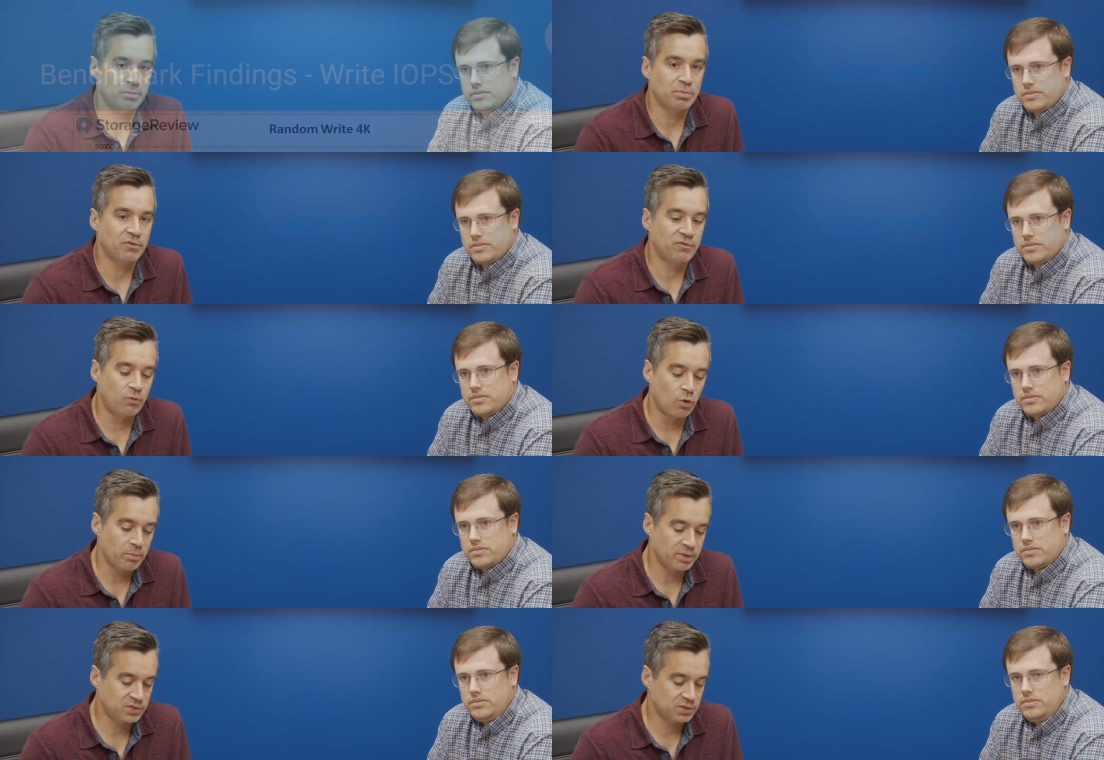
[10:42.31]

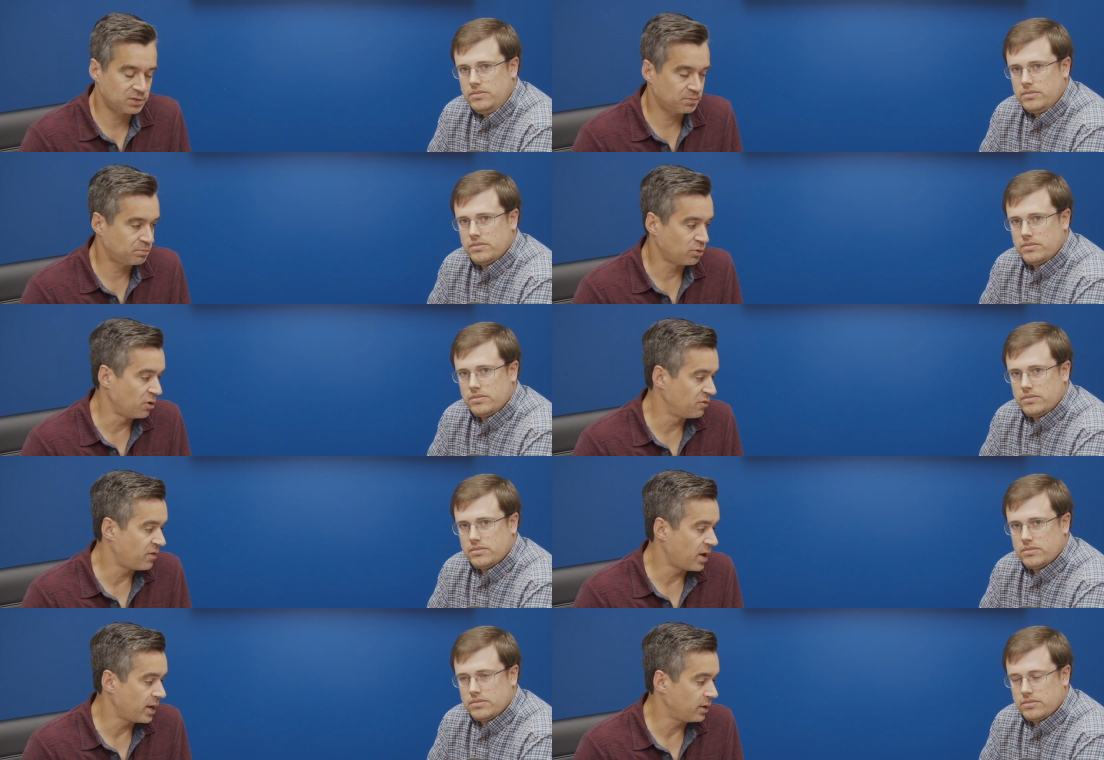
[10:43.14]
Speaker 1: performance
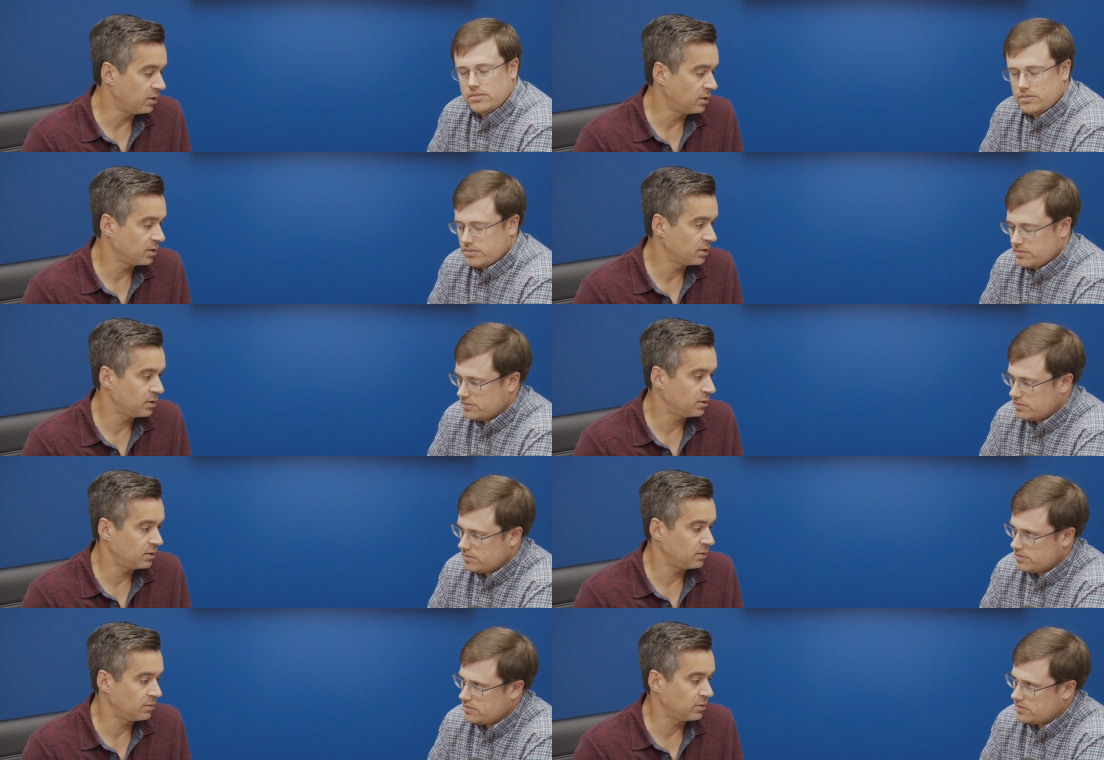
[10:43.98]
profile,
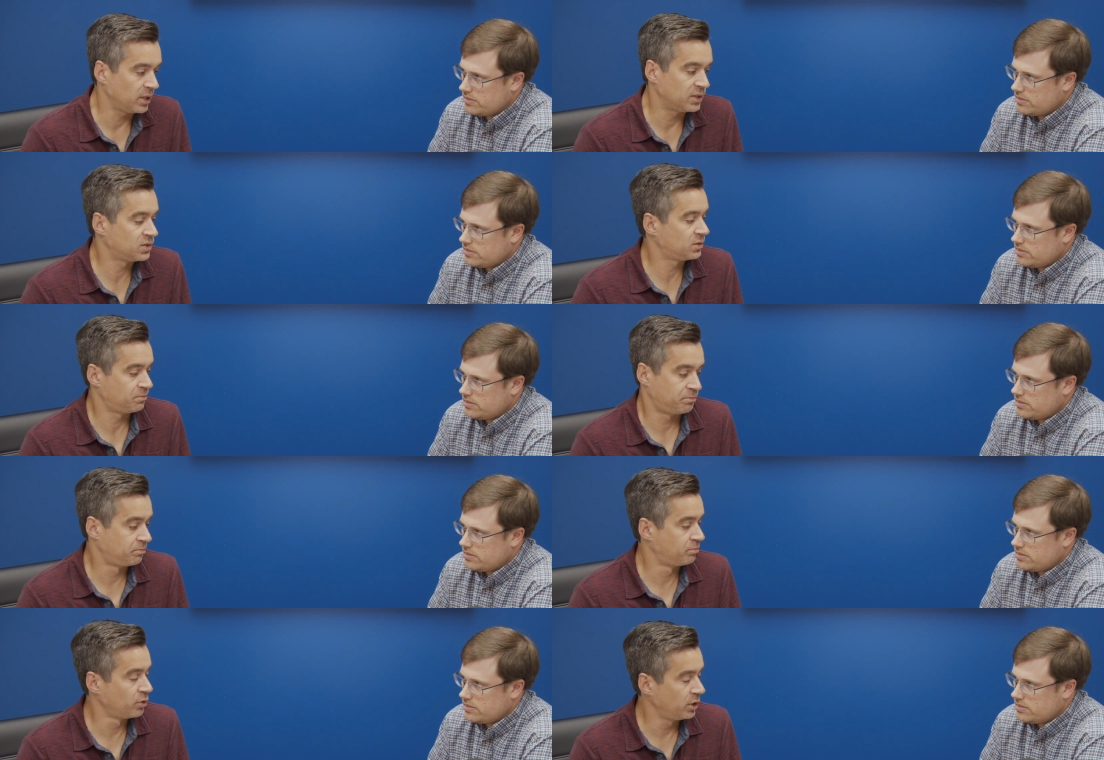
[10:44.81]
it's
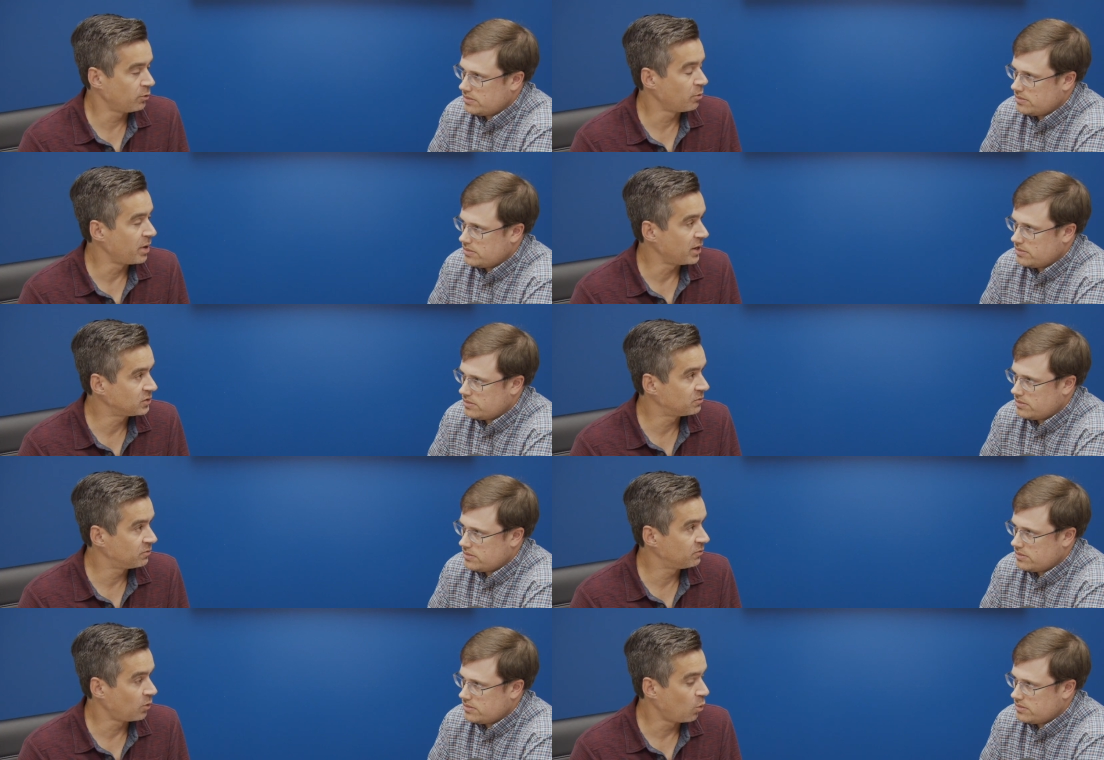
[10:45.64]
pretty robust
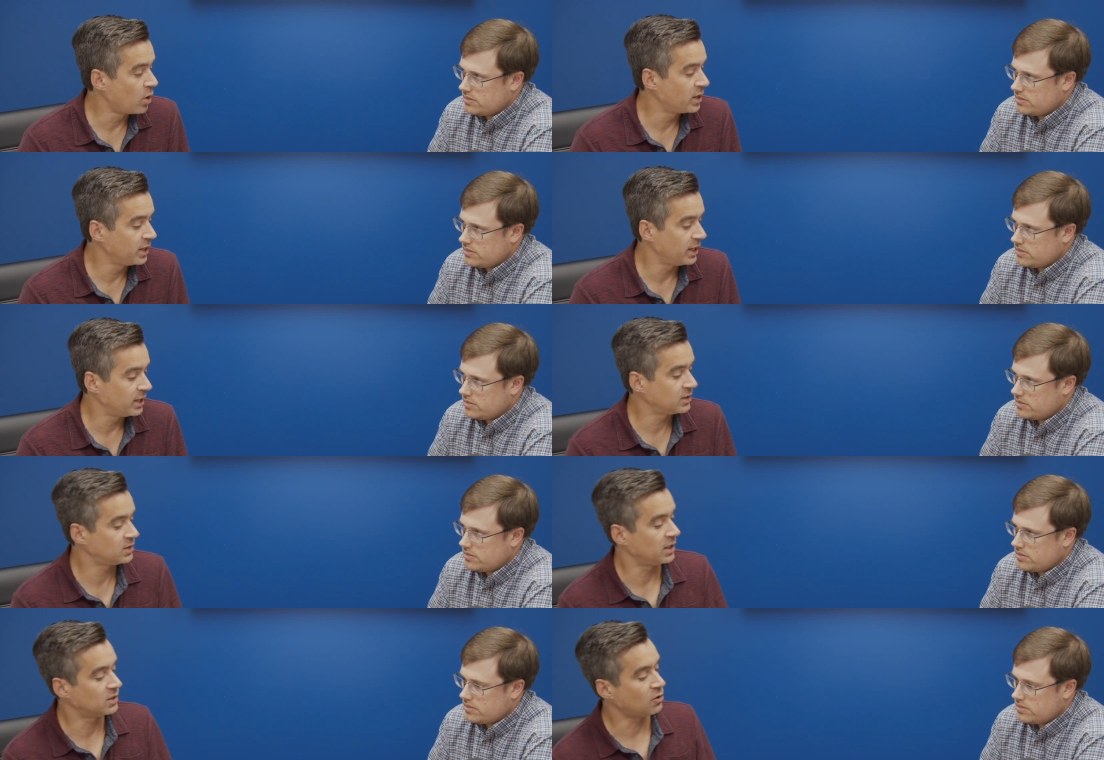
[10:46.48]
for what it
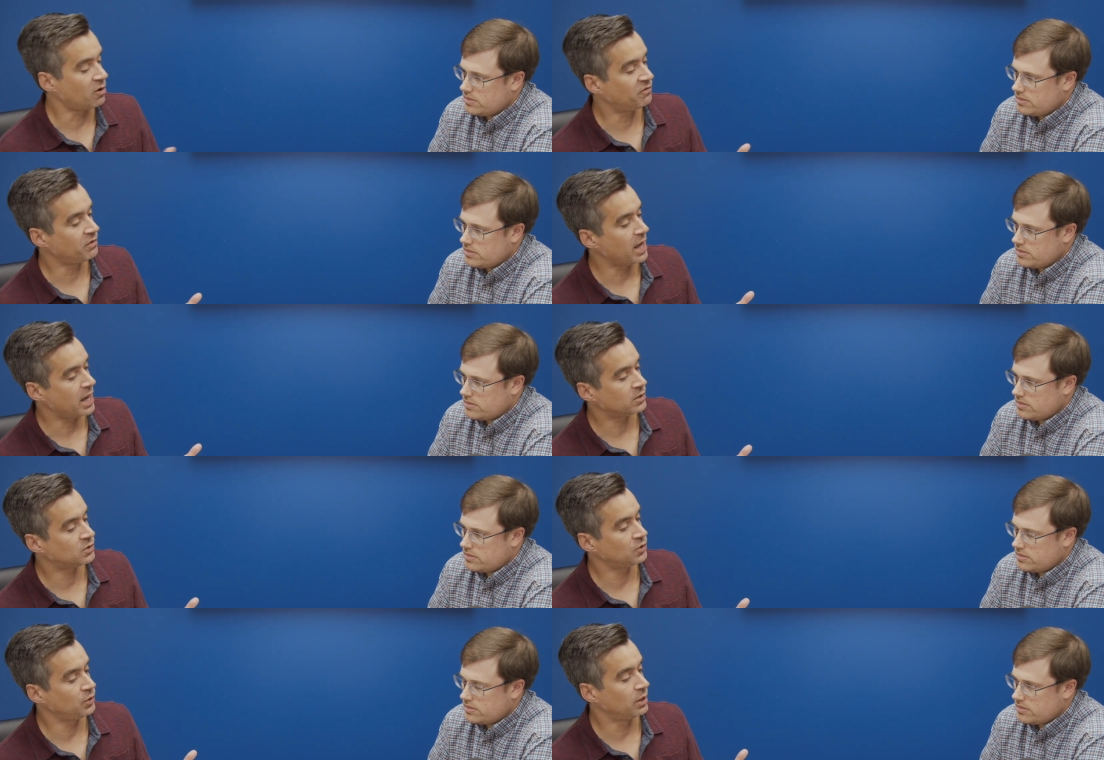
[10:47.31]
is. It's all
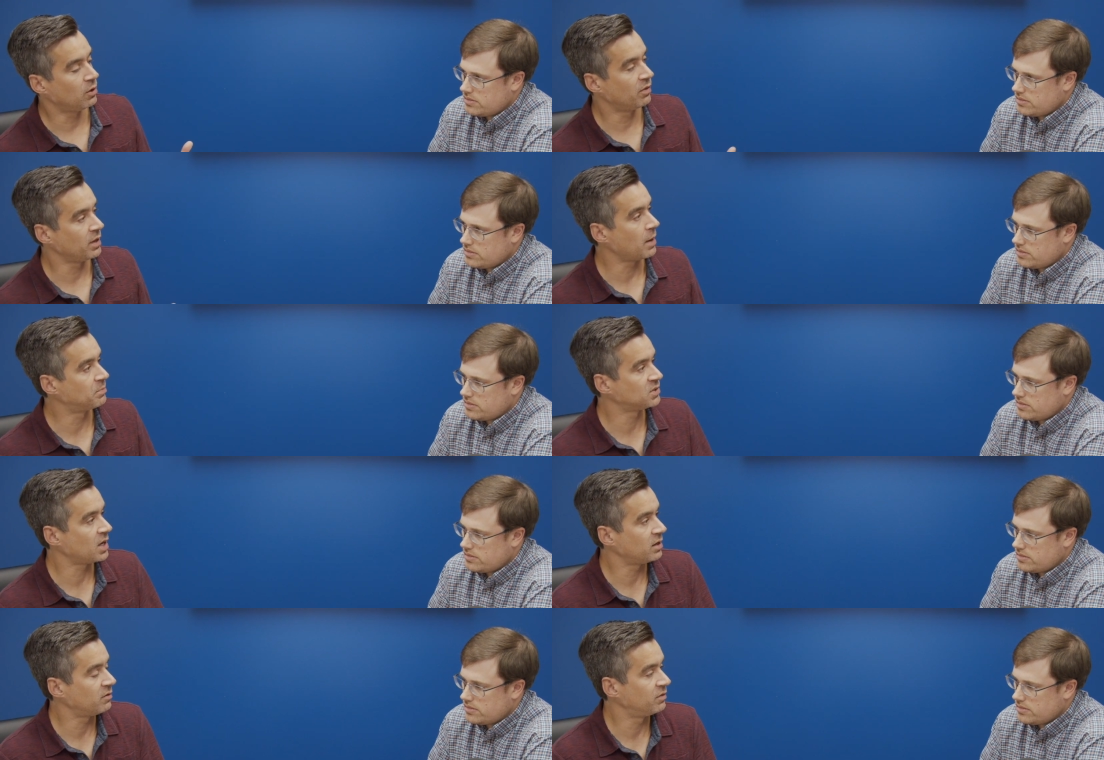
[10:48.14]
flash, so you get all the
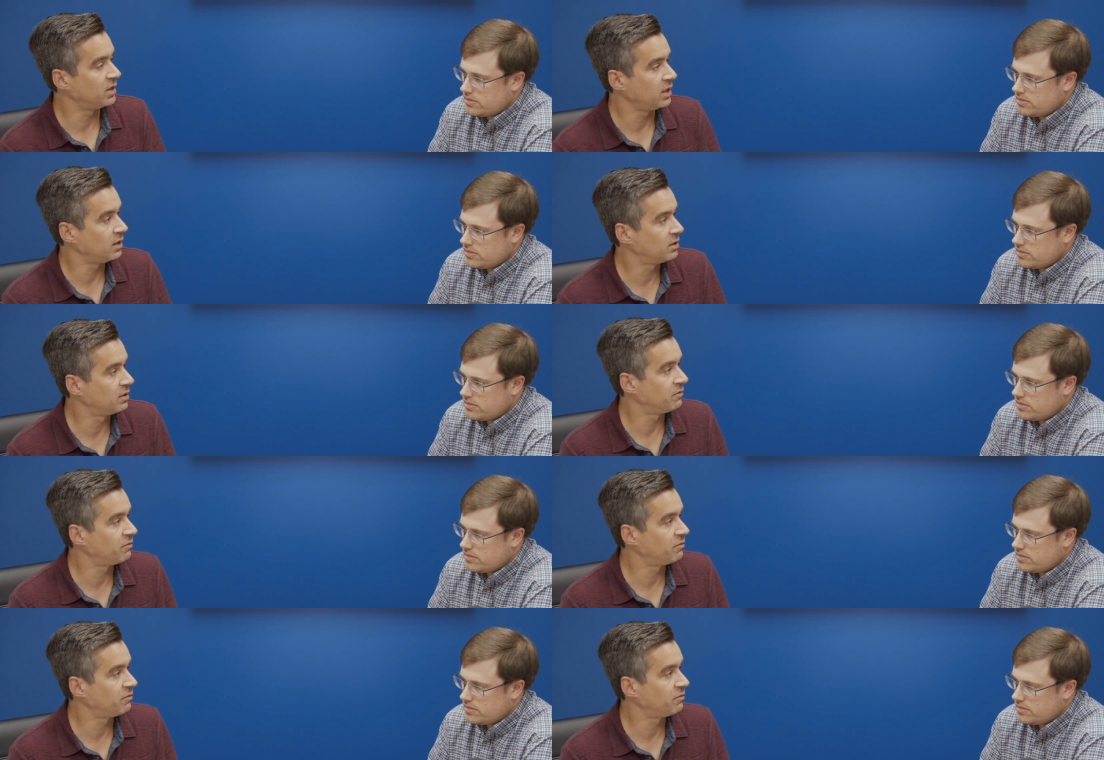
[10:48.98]
upside of the, the